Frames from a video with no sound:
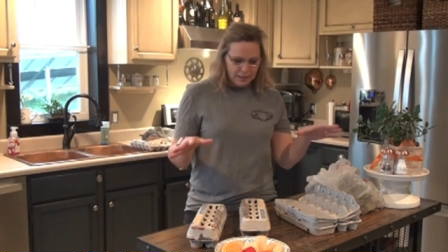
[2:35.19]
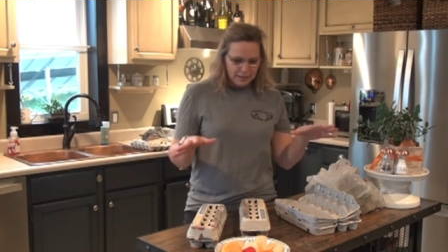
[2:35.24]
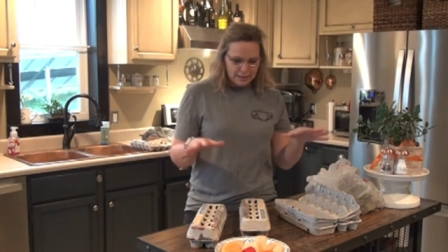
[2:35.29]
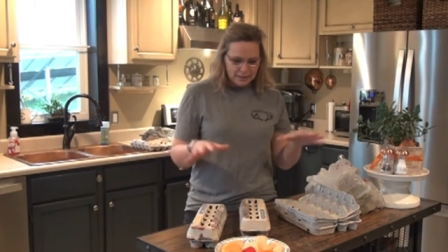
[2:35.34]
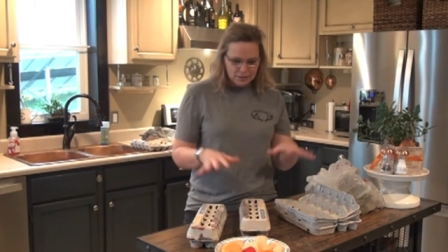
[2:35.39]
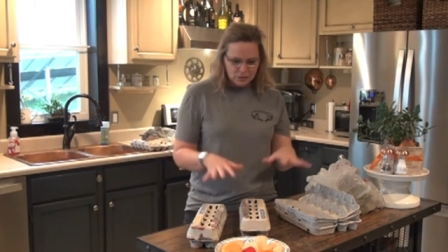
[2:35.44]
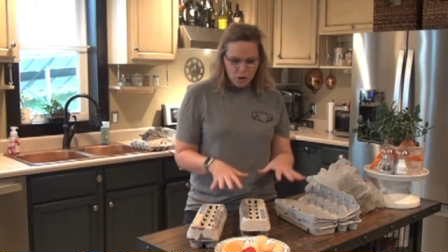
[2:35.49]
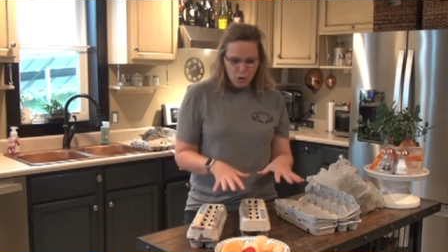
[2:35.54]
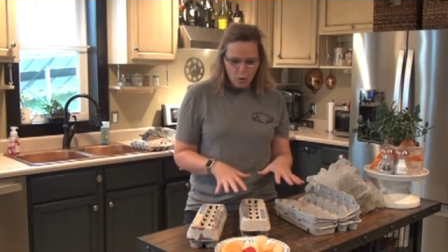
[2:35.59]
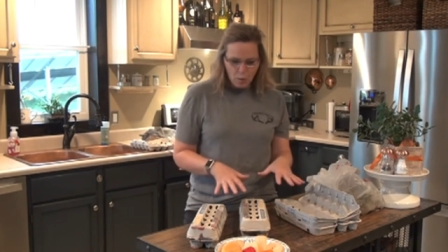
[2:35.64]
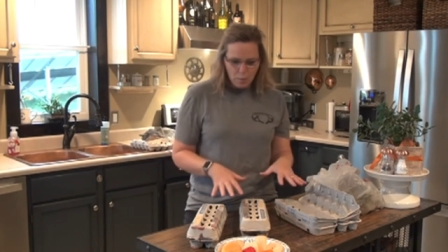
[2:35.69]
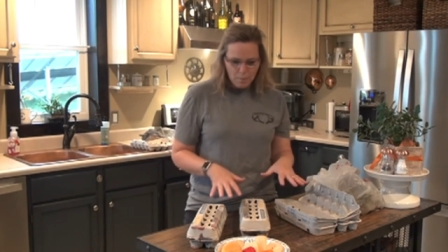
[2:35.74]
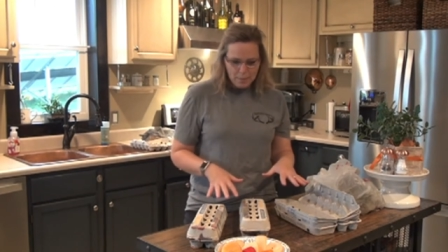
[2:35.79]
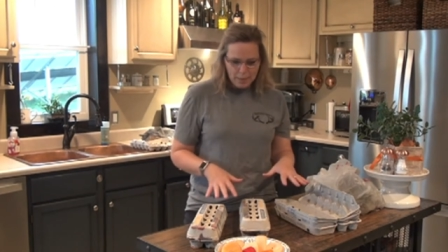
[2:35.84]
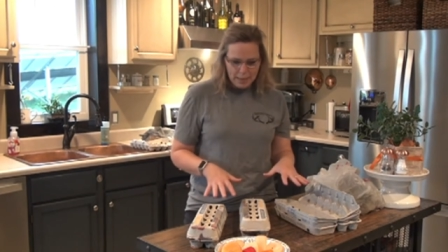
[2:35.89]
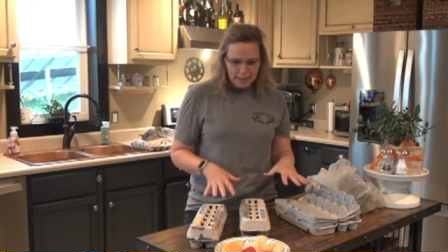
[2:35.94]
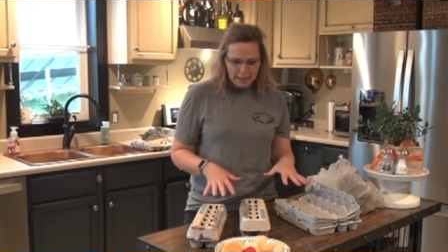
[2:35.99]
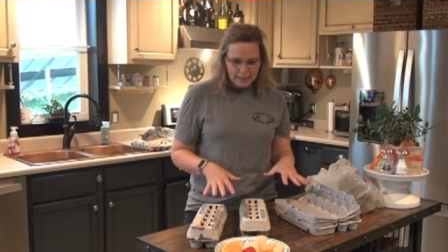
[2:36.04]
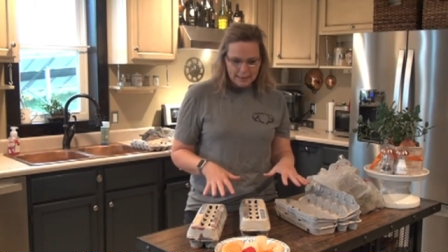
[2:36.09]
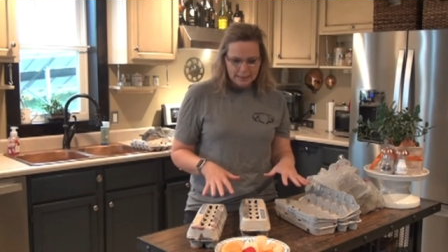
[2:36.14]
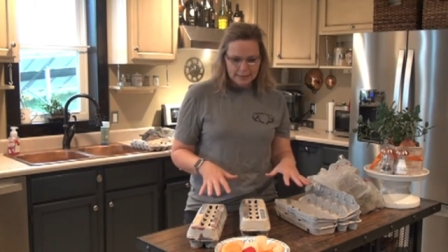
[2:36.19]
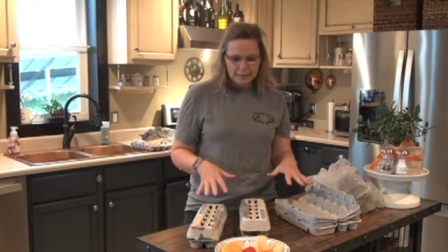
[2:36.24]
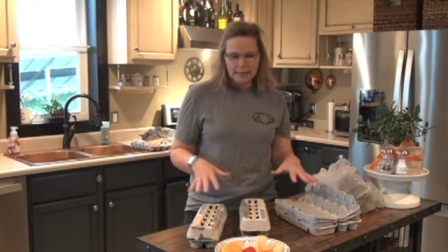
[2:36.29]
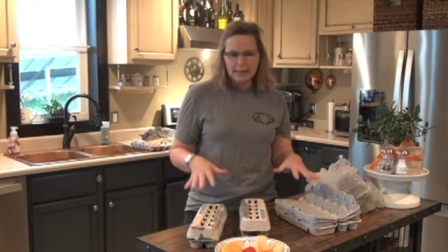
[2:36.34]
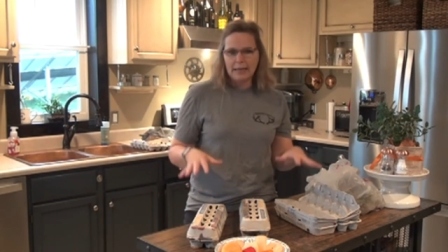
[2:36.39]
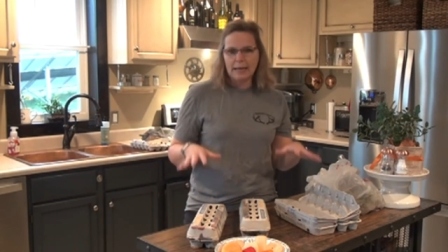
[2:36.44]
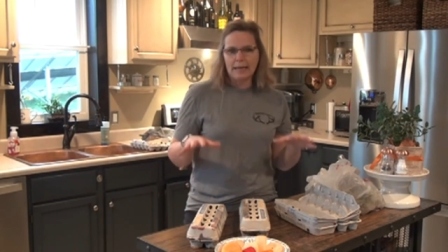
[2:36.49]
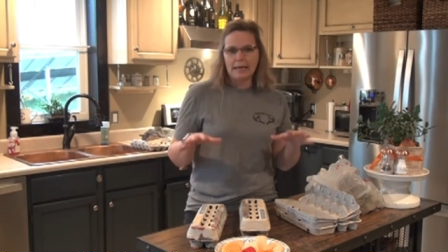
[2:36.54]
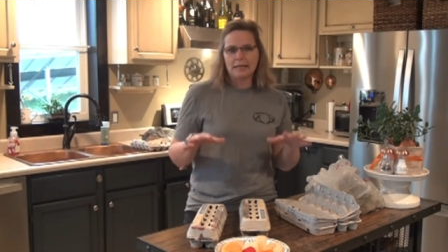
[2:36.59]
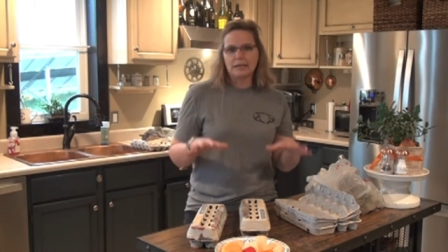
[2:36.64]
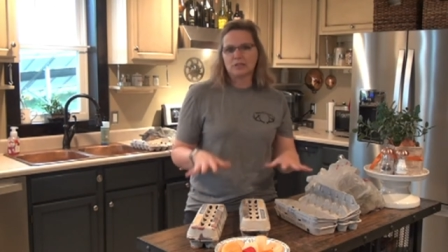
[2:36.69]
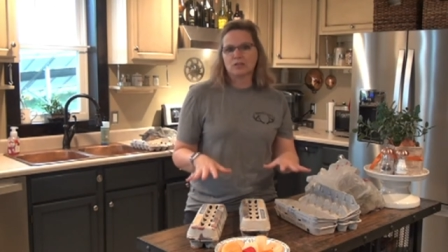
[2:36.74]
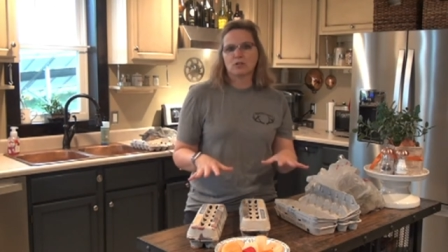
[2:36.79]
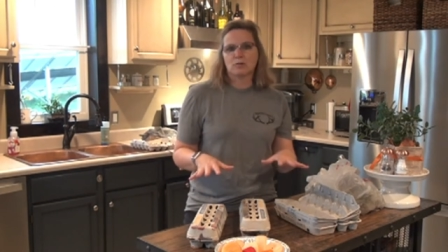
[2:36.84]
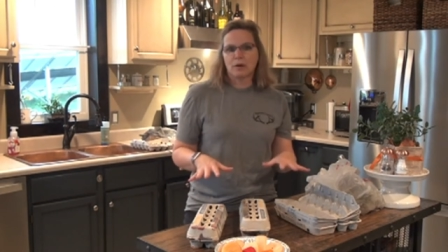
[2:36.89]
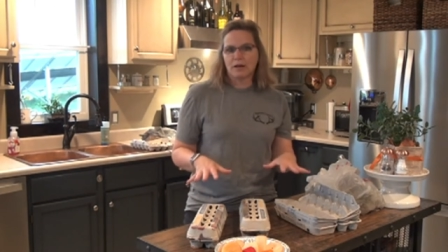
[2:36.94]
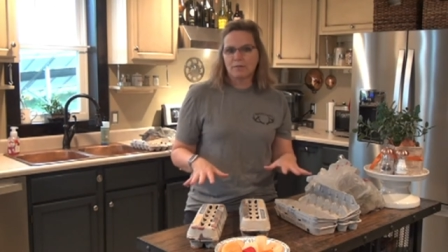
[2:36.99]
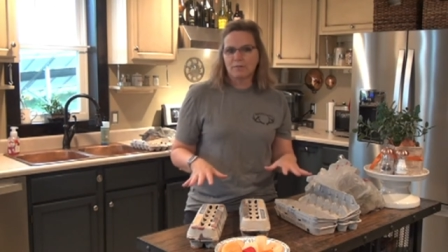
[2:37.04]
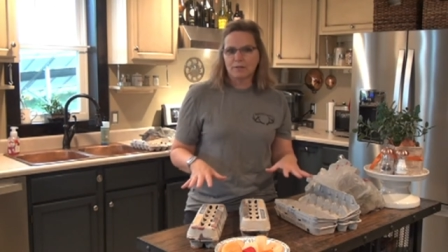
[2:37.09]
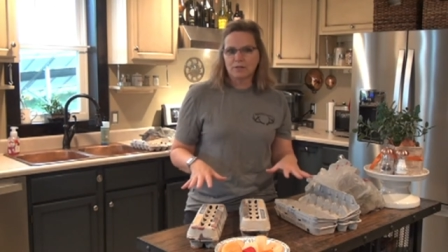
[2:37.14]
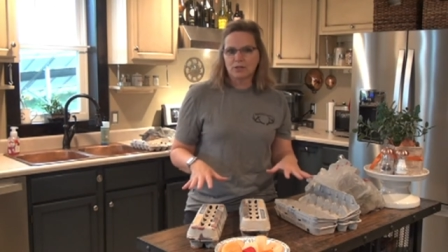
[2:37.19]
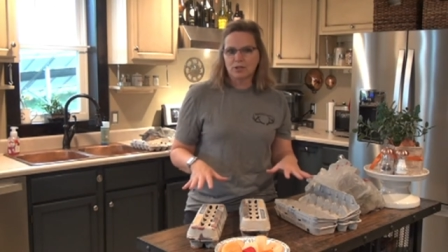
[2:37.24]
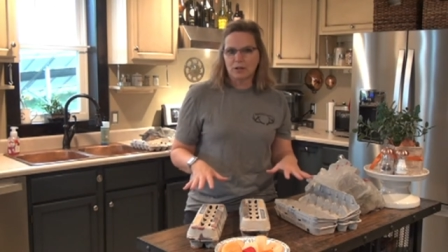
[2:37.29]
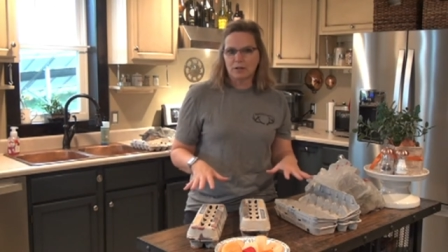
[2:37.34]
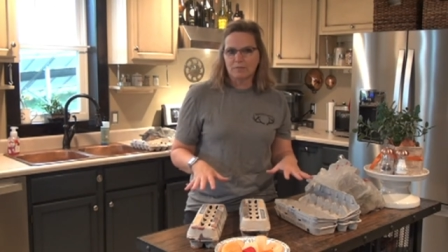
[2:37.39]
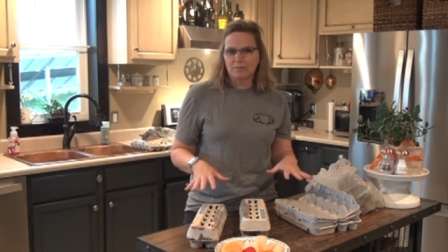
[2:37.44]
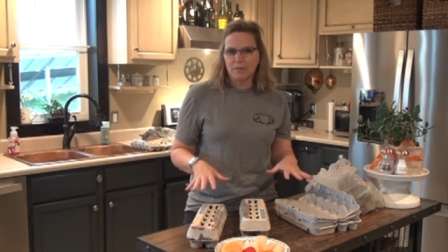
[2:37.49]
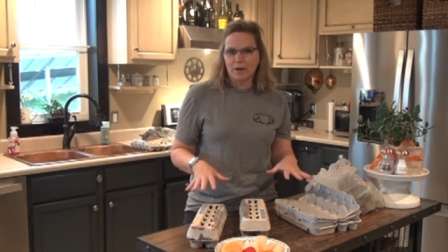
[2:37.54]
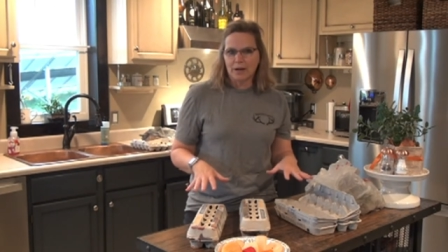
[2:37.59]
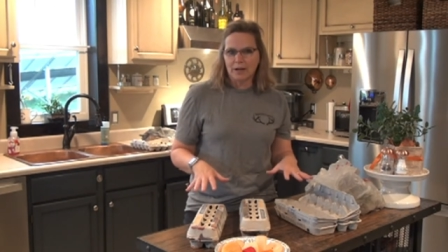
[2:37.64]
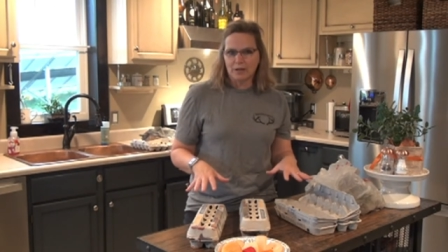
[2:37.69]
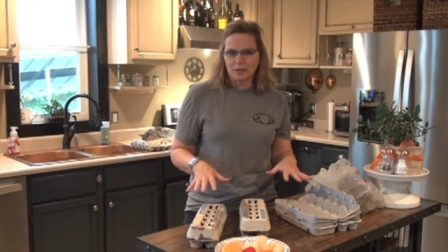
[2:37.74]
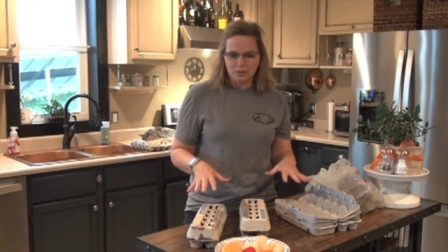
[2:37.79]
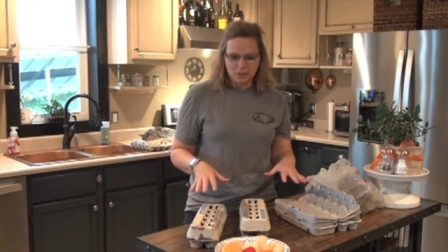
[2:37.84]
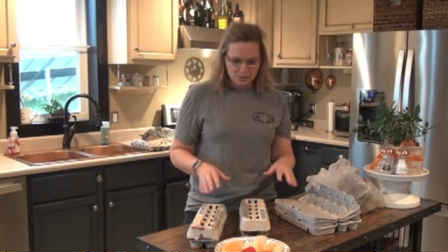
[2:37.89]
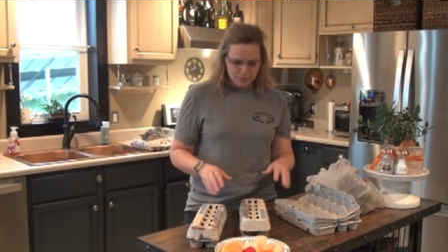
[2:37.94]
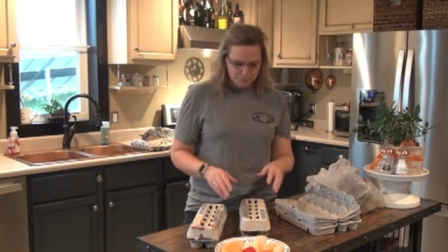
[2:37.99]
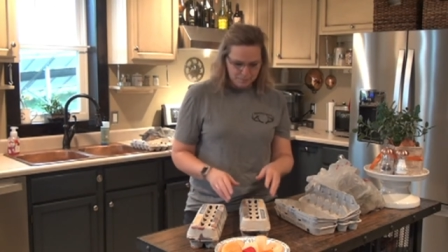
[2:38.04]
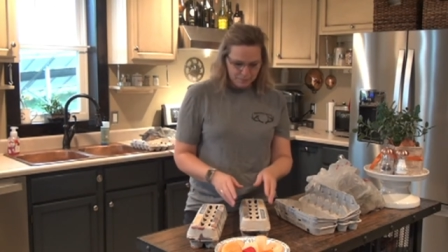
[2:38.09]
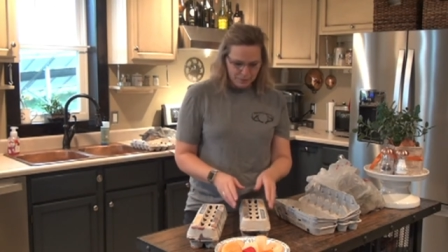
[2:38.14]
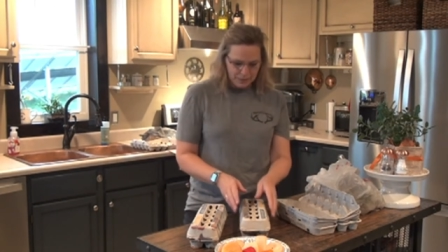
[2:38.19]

It's homemade, and it's great for starting fires.